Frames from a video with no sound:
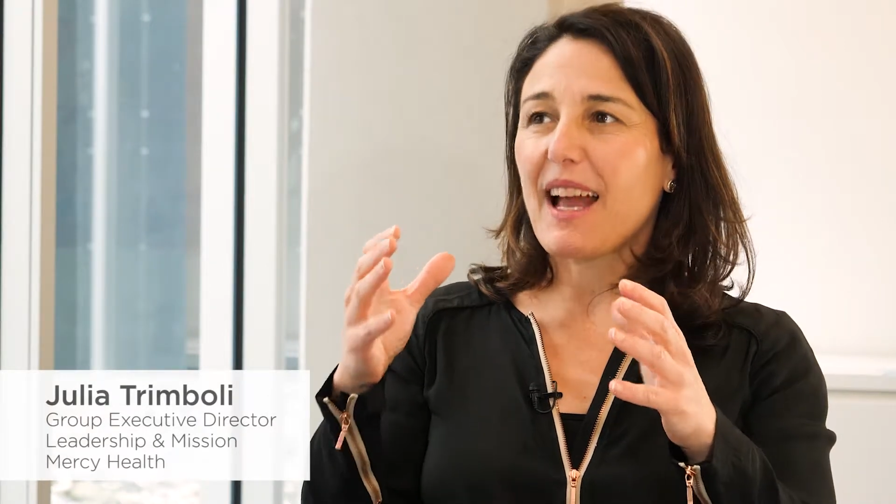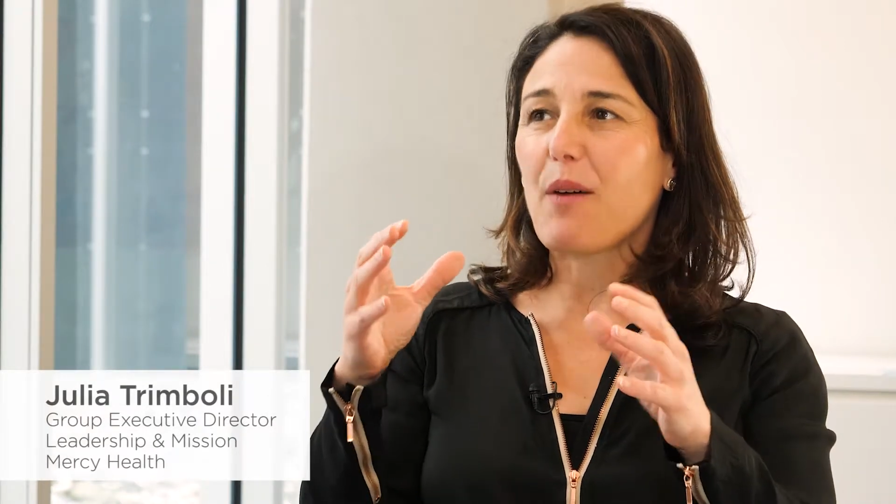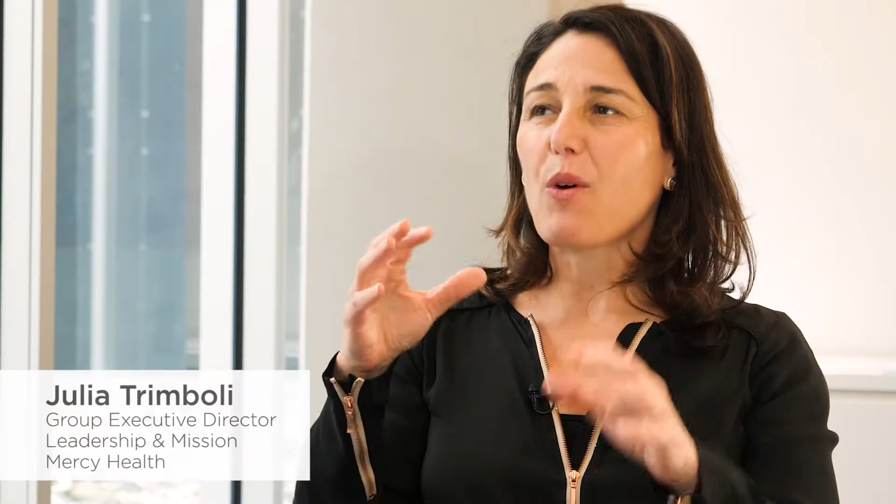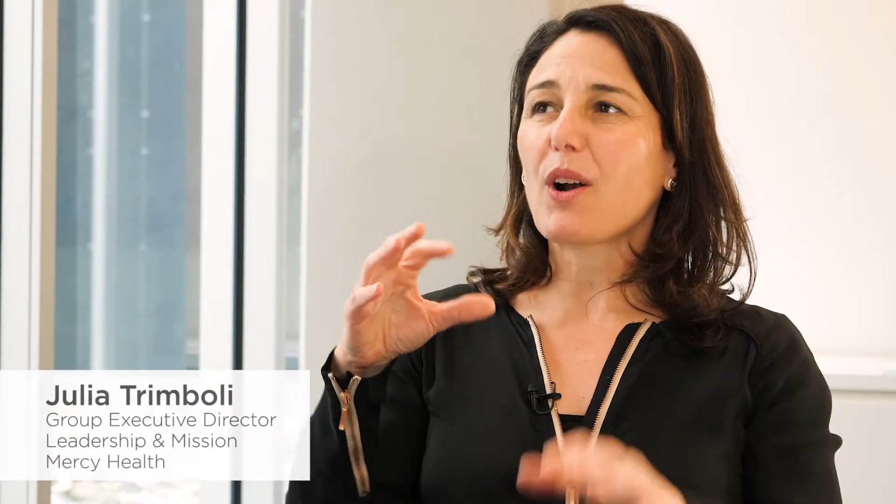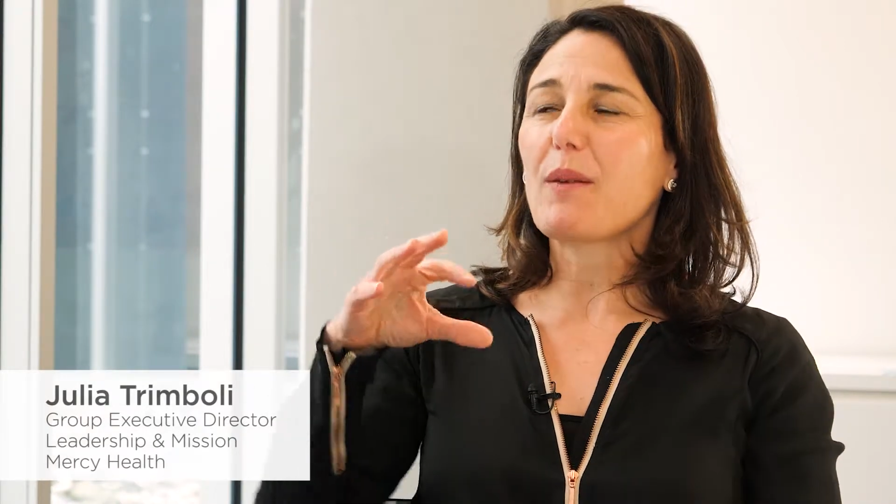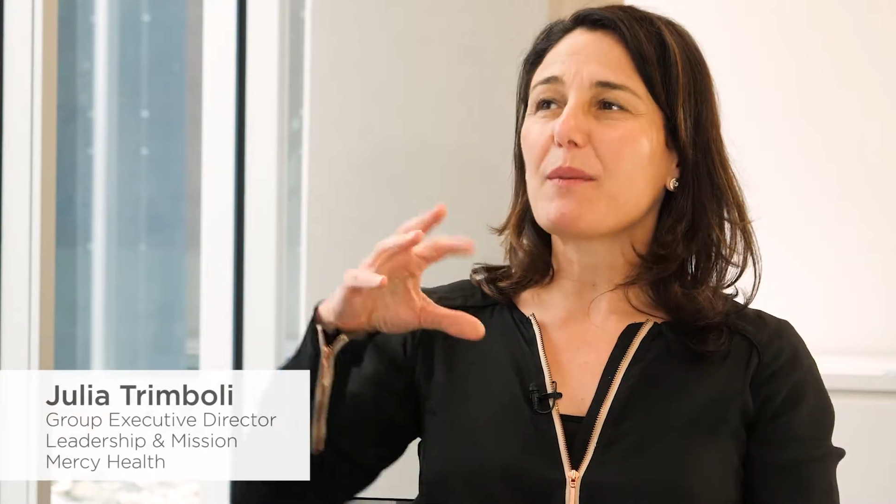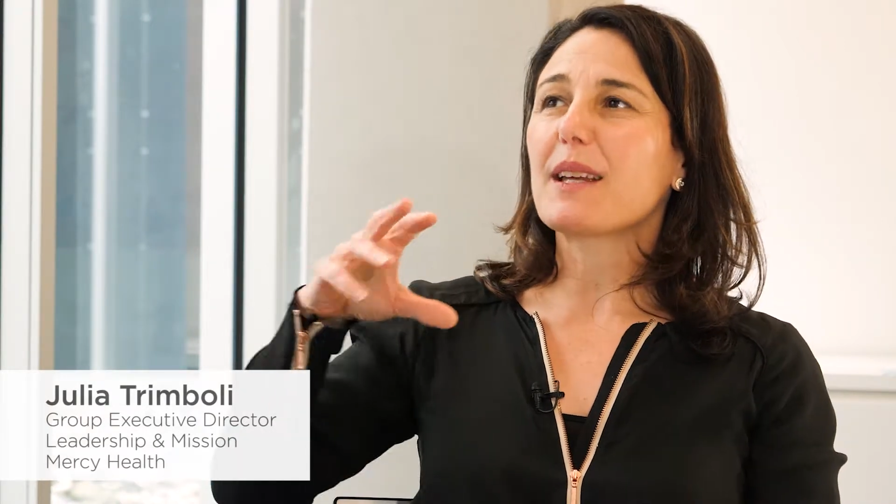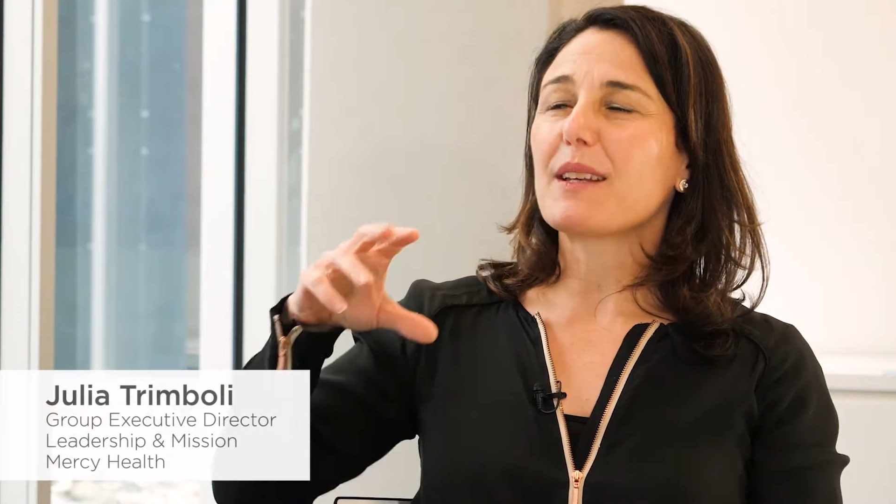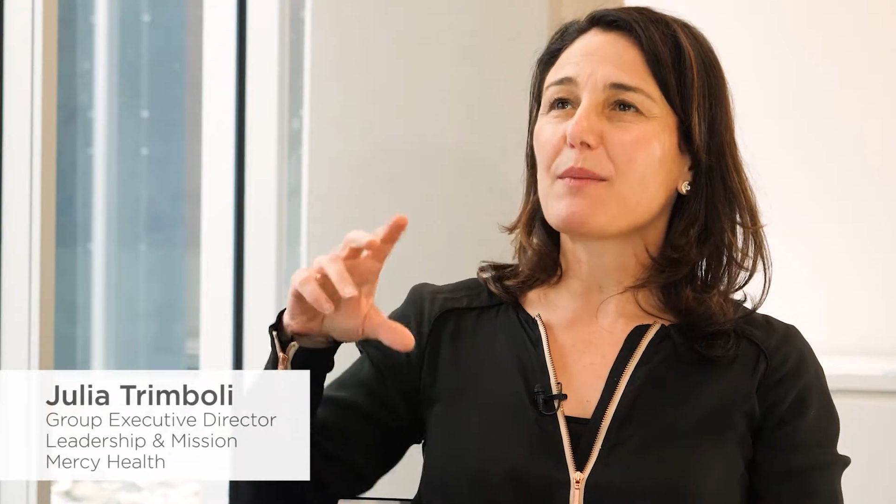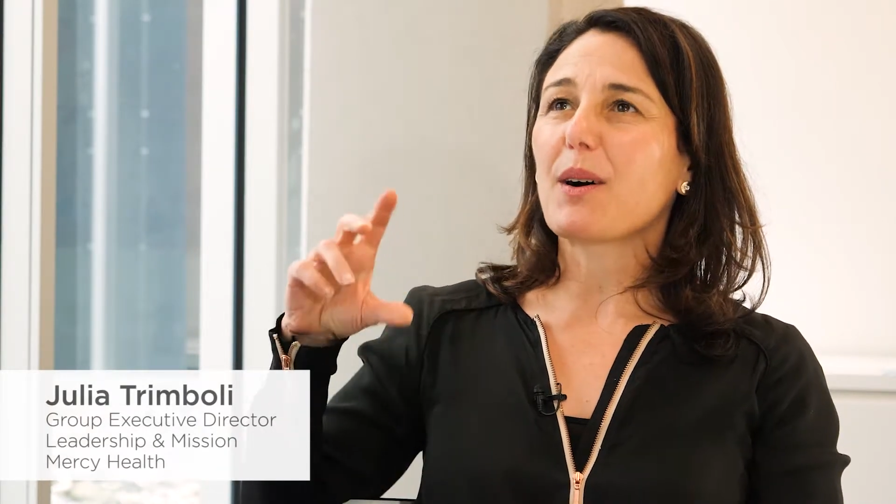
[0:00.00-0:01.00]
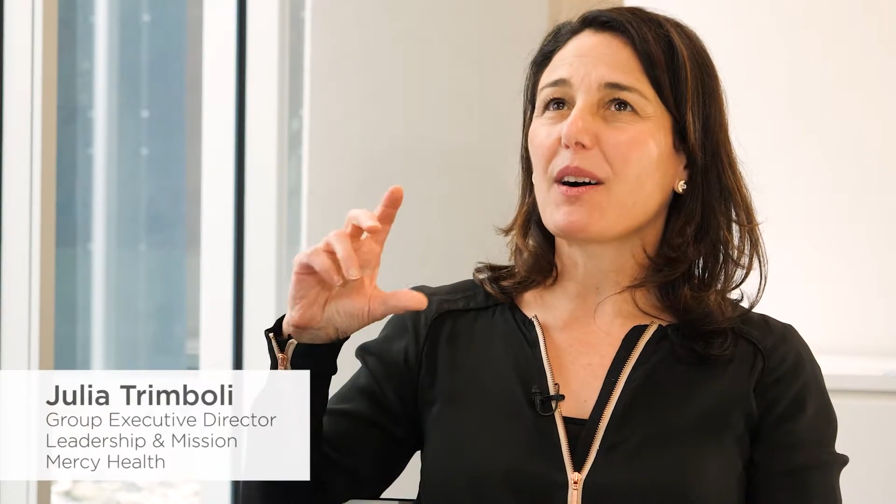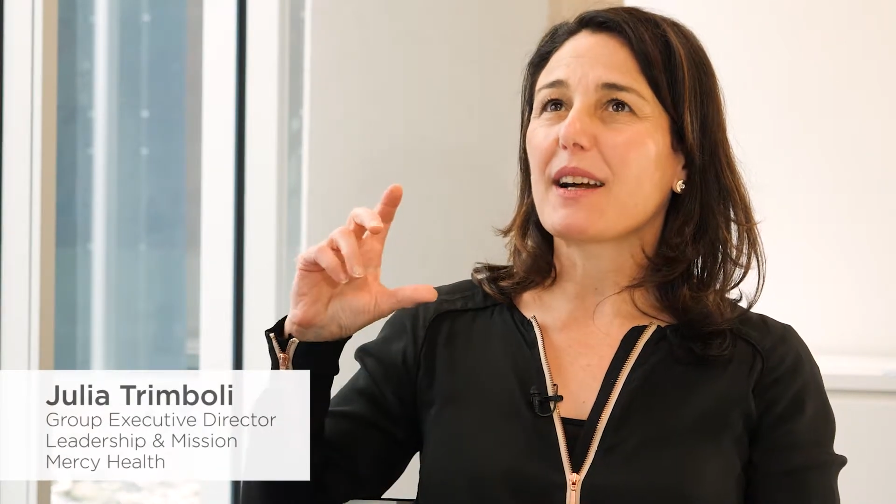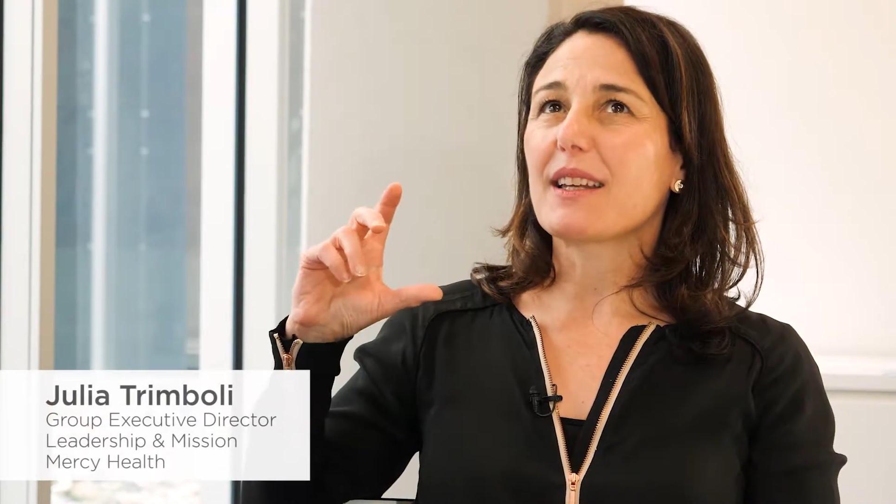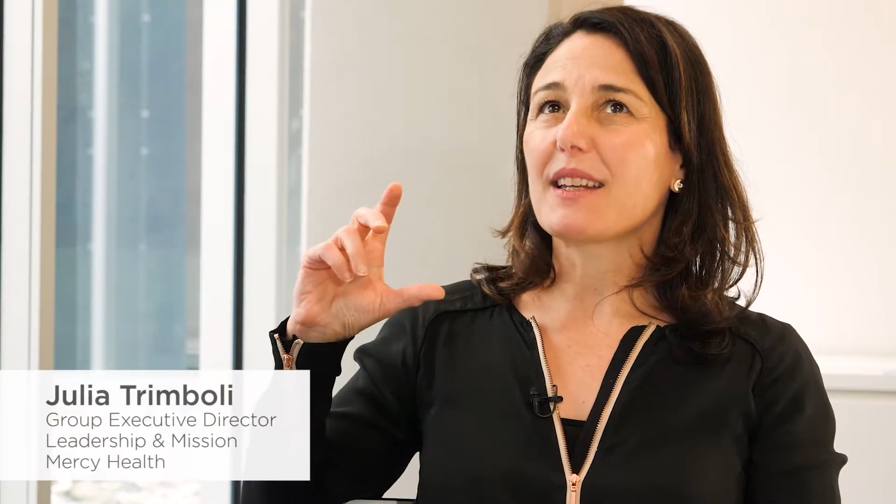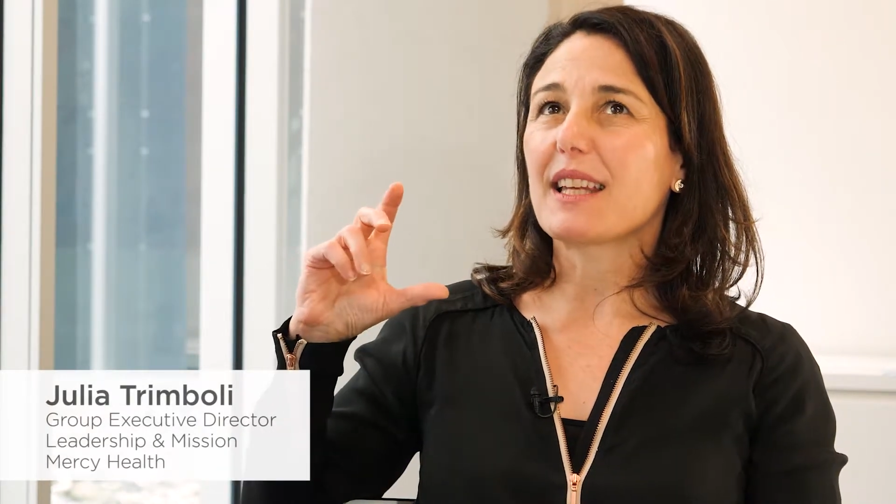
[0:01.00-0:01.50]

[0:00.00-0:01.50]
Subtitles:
And what I mean by